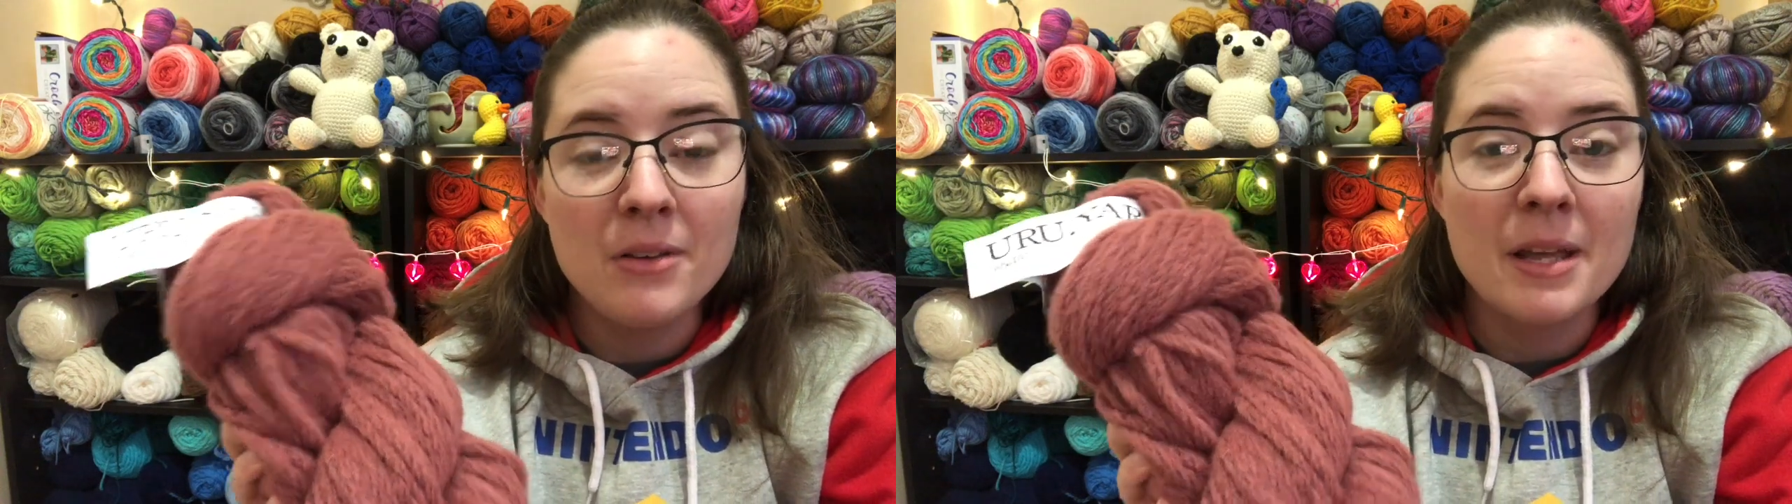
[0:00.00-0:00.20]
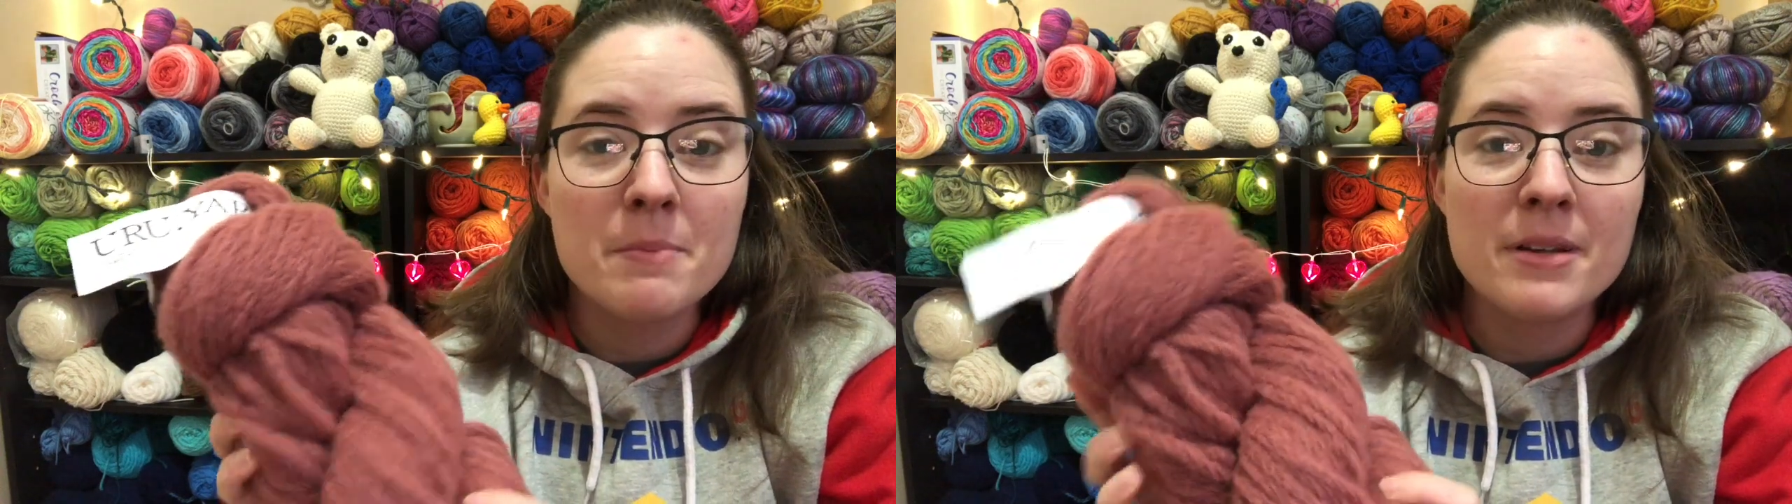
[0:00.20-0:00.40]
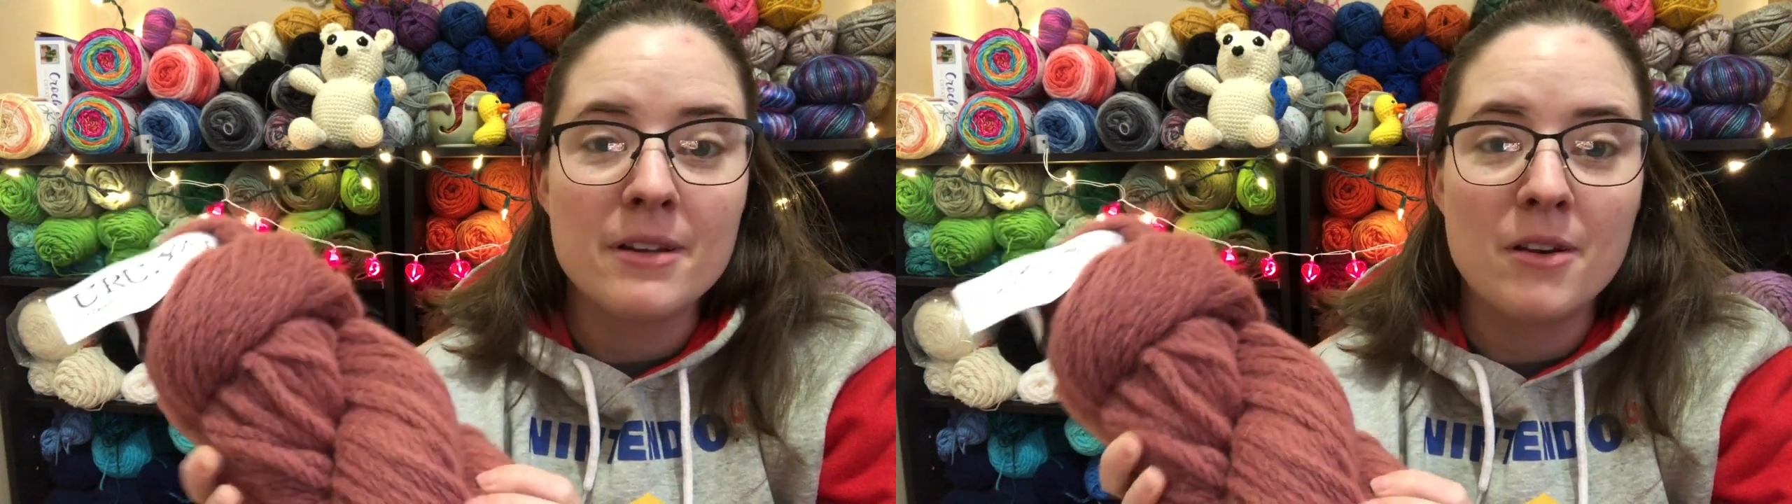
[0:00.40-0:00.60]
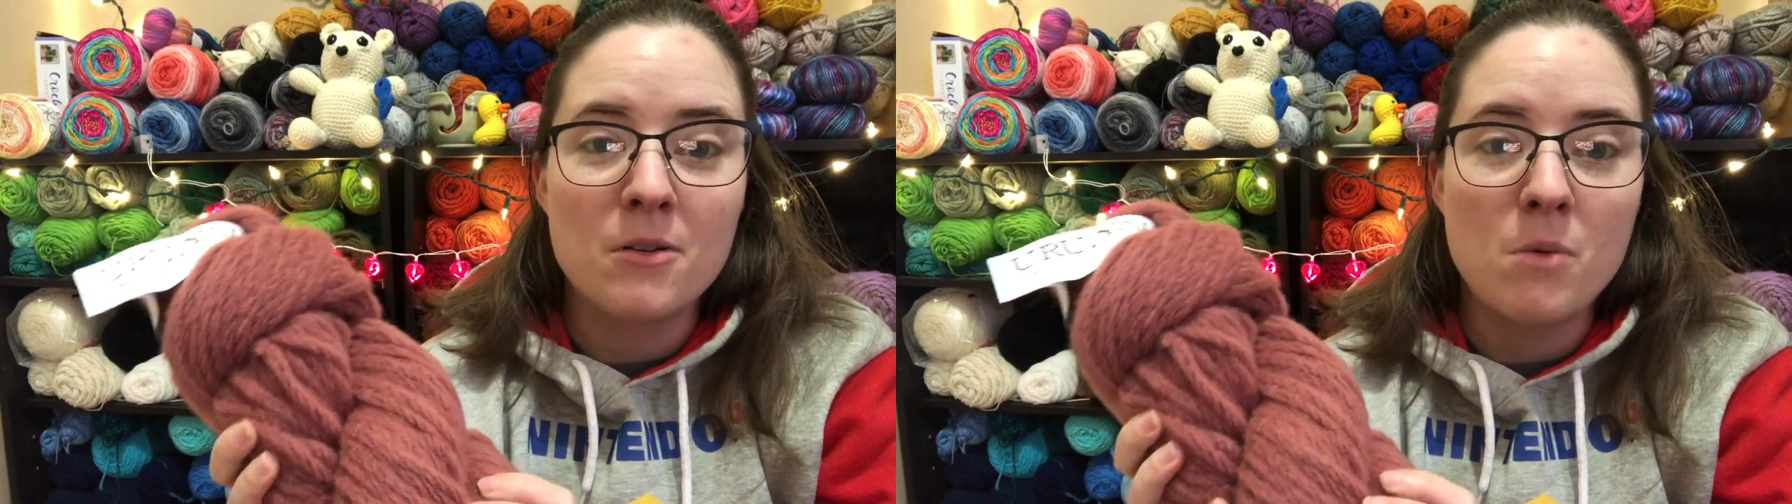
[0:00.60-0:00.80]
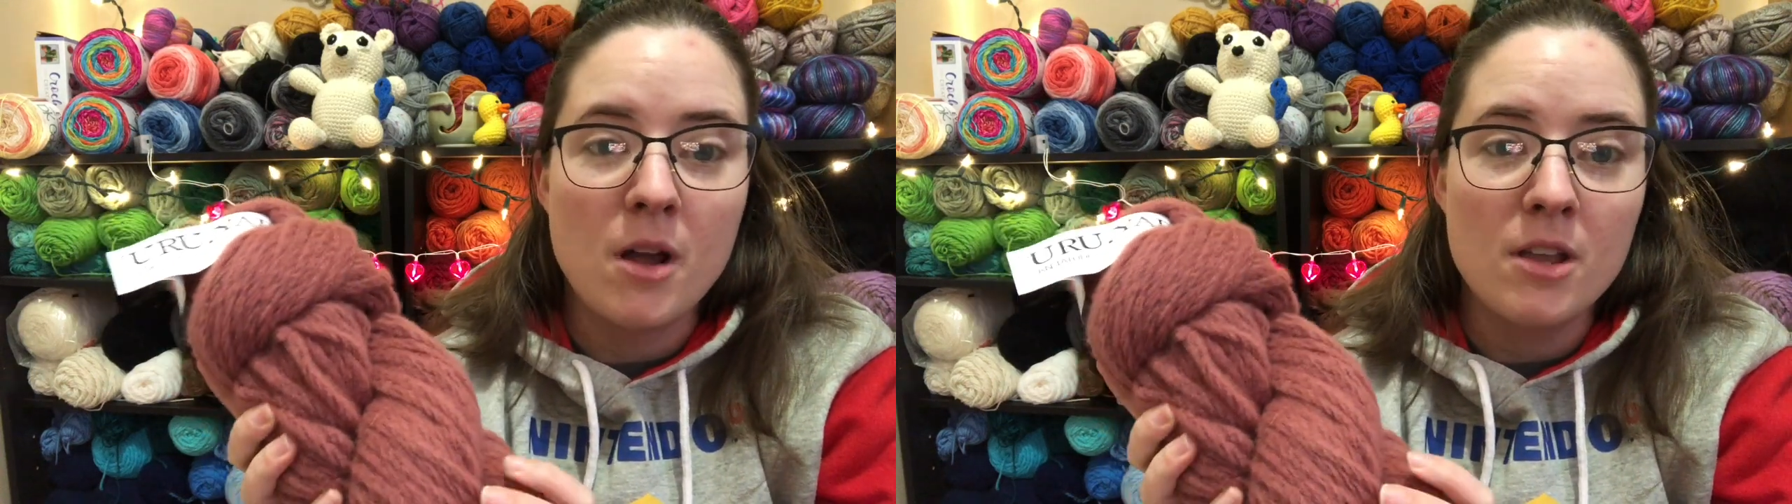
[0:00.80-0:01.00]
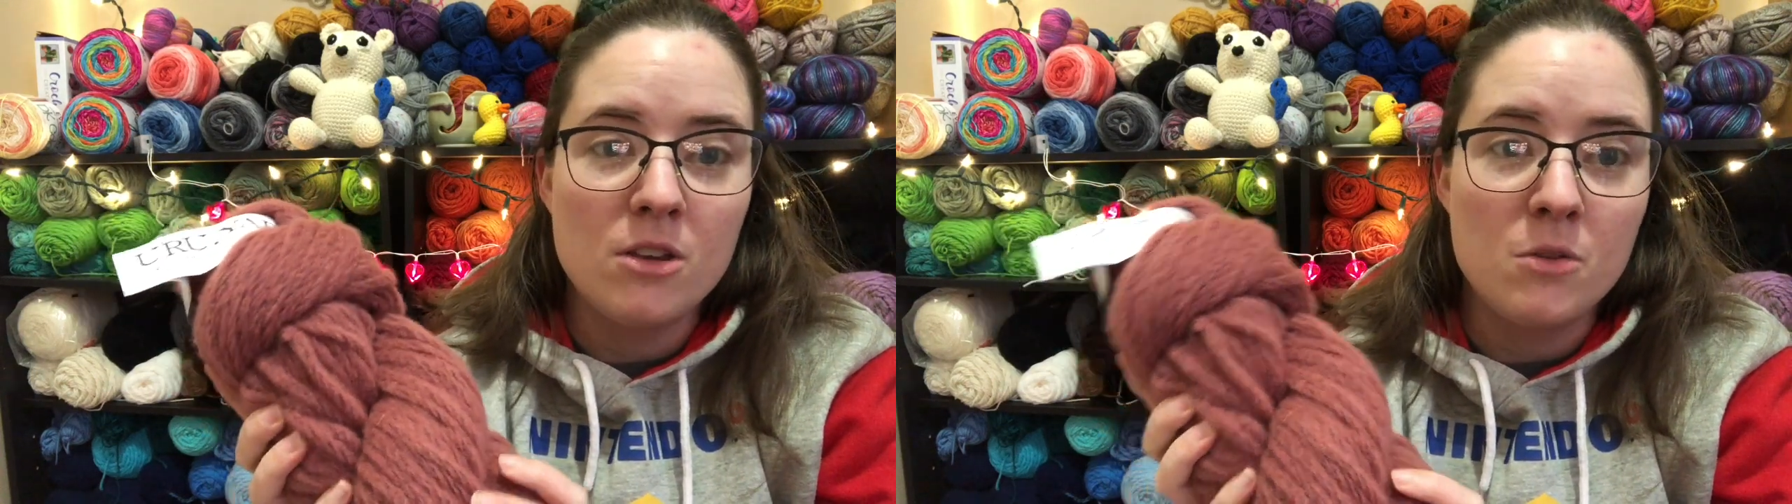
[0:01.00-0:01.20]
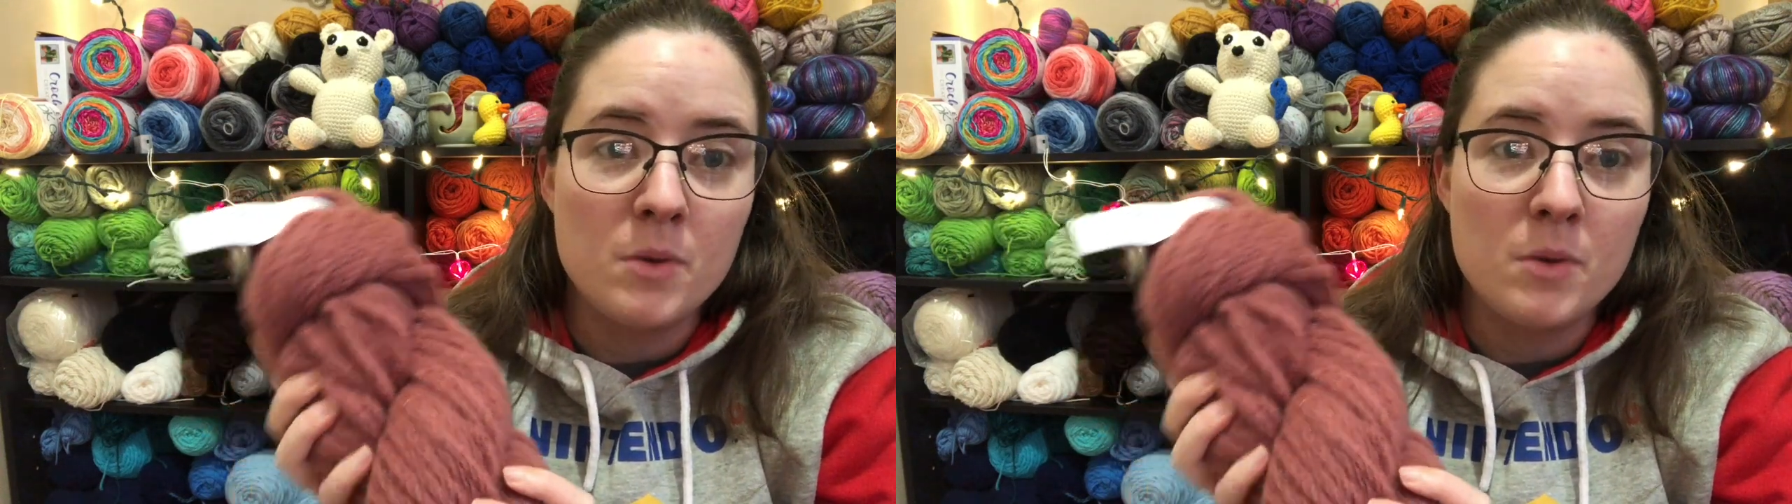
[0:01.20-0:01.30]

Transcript: Let me know what you